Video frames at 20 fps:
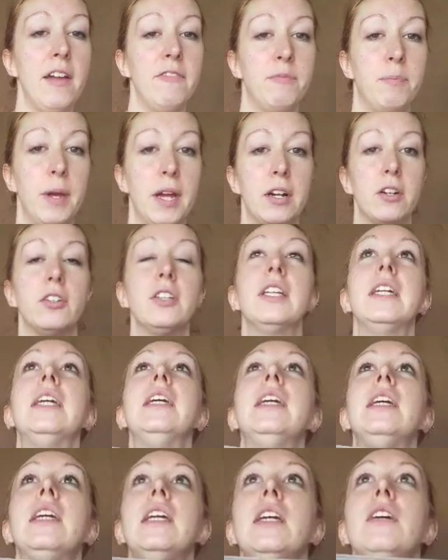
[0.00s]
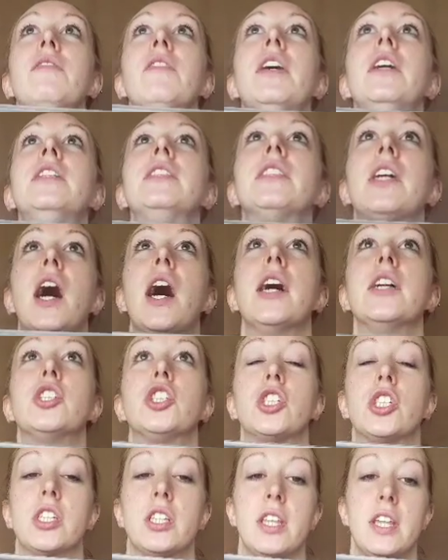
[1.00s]
barely even
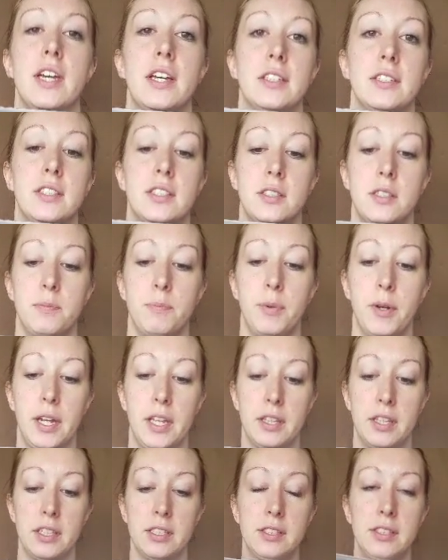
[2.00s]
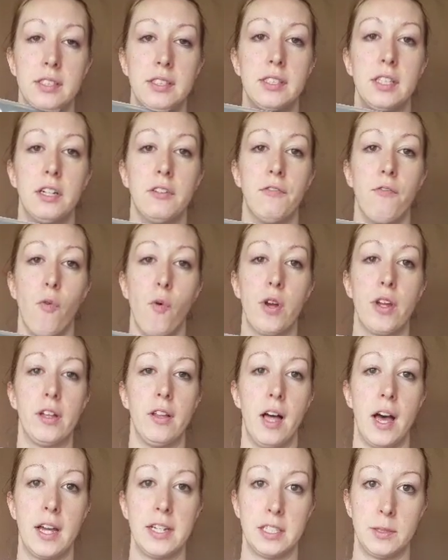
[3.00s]
touched this, but this is their
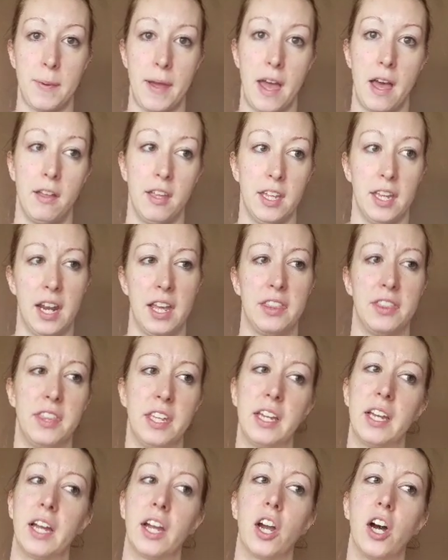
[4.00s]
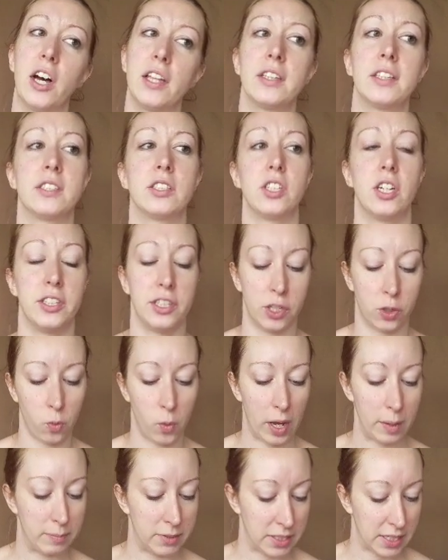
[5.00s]
Foil Eyes palette. I think I got this on their
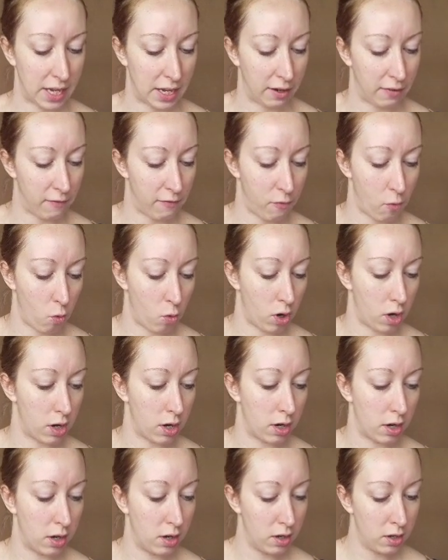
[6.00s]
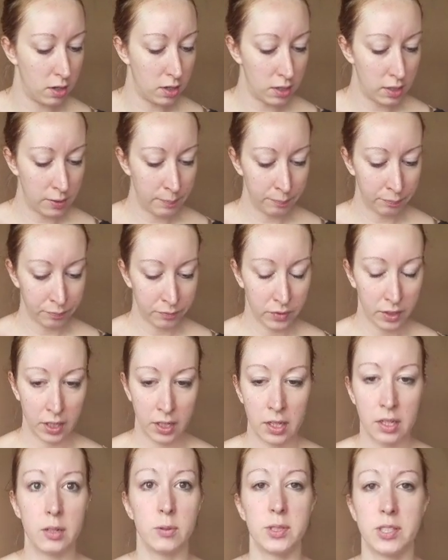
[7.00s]
website for,
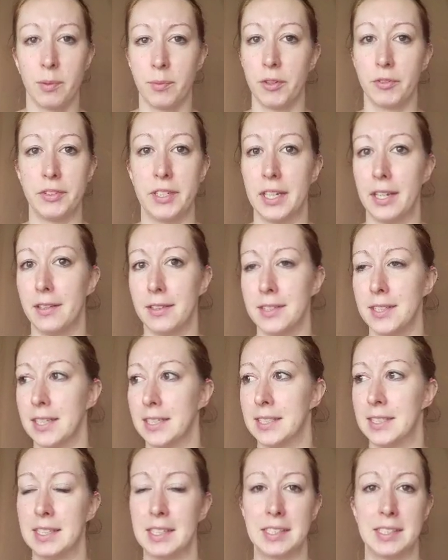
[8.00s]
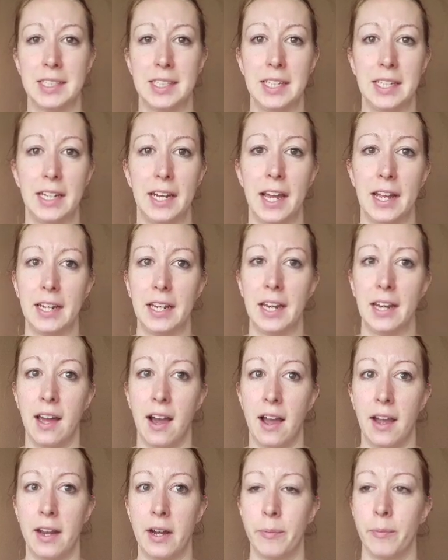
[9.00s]
it was something ridiculous, like $16.99.
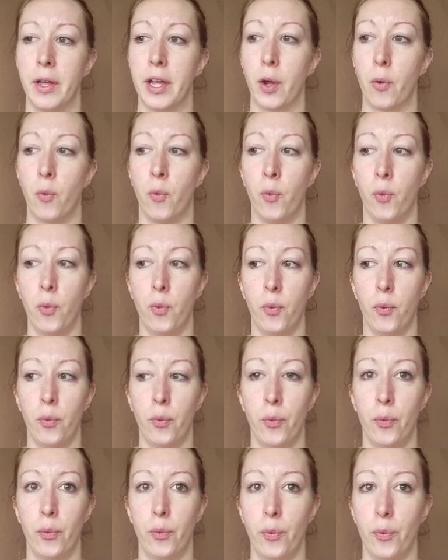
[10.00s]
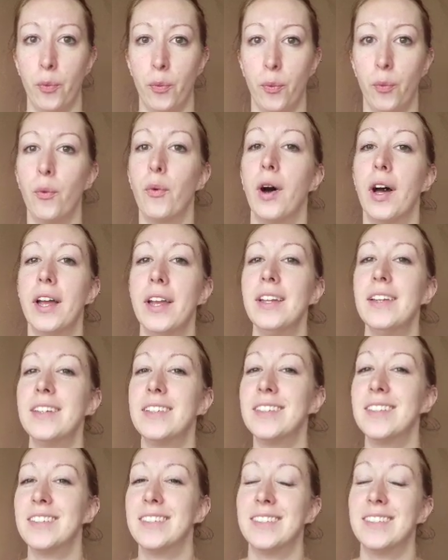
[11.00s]
I'm like, what?